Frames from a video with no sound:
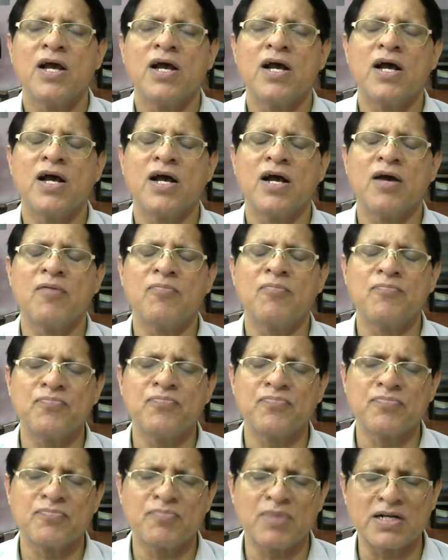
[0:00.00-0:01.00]

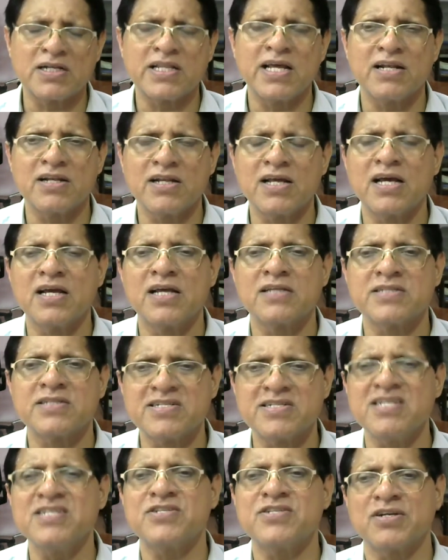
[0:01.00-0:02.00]
But then as a
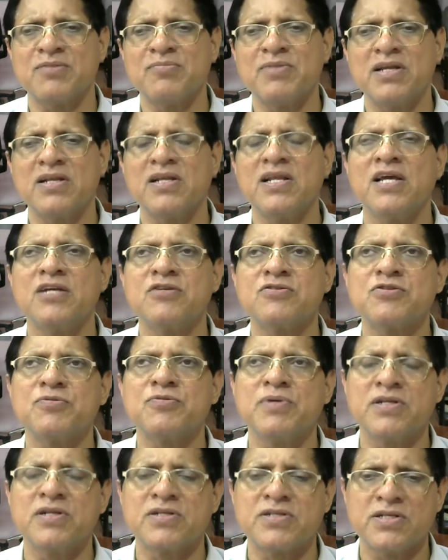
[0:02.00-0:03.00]
teacher, mainly I used
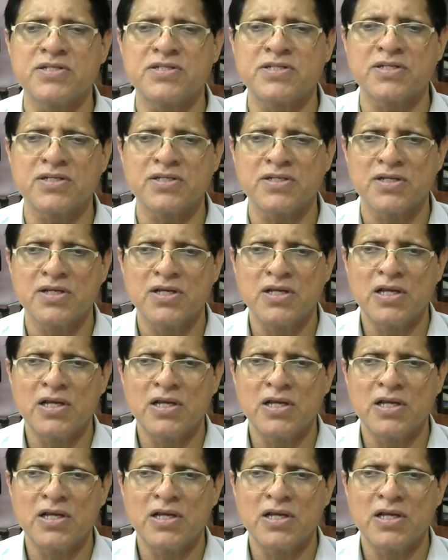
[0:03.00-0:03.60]
to be in teaching.